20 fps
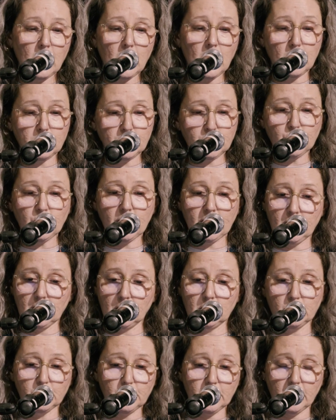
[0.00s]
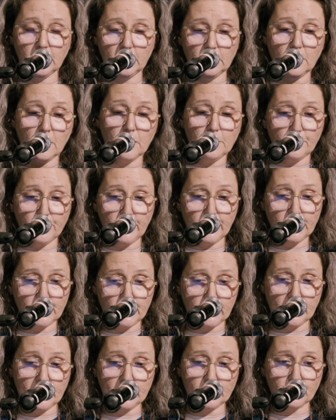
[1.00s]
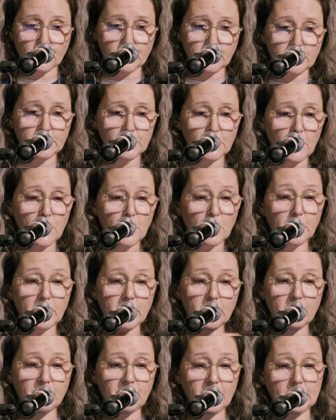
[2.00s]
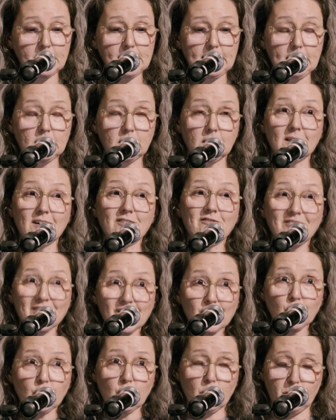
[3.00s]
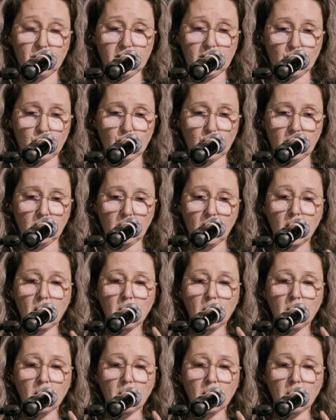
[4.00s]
up to and including in our British classrooms, where they face little official opposition,